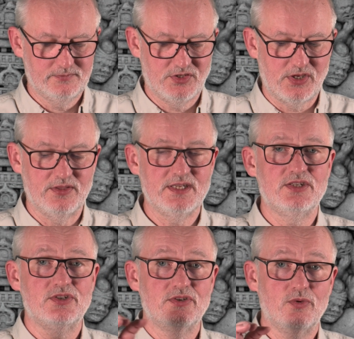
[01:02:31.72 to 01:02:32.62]
So this
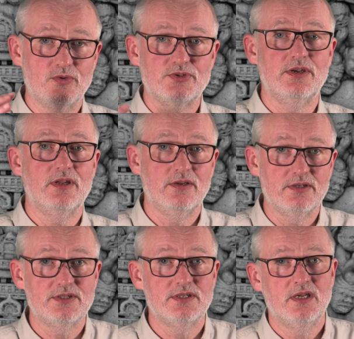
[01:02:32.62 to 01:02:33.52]
is also known
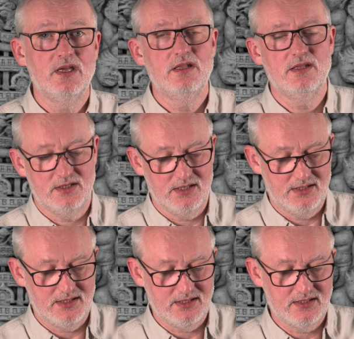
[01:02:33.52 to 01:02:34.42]
as
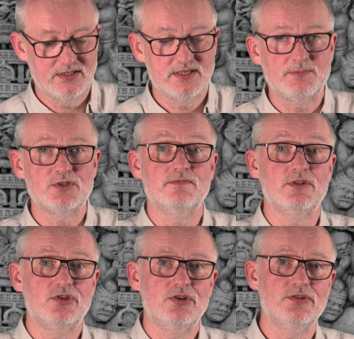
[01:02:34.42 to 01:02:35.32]
the conception of
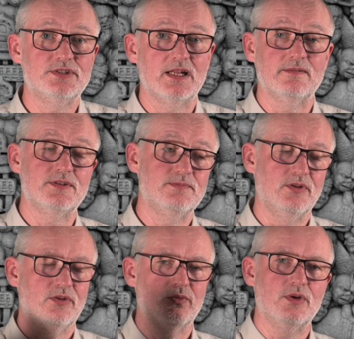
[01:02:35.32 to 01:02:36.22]
the two selves,
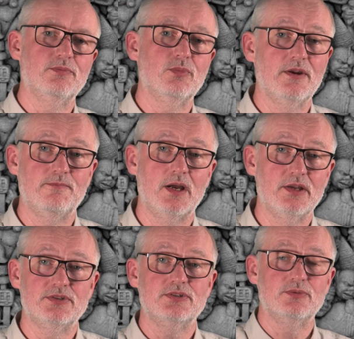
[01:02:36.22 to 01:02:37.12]
one of
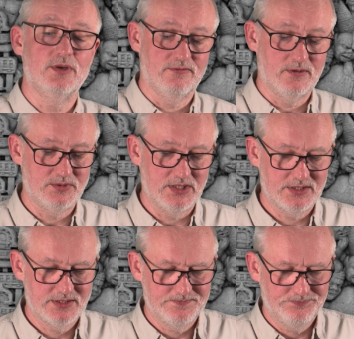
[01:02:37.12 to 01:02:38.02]
persons, one of
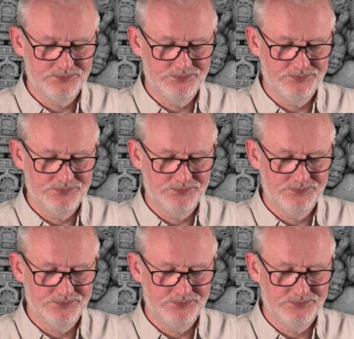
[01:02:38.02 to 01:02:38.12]
objects.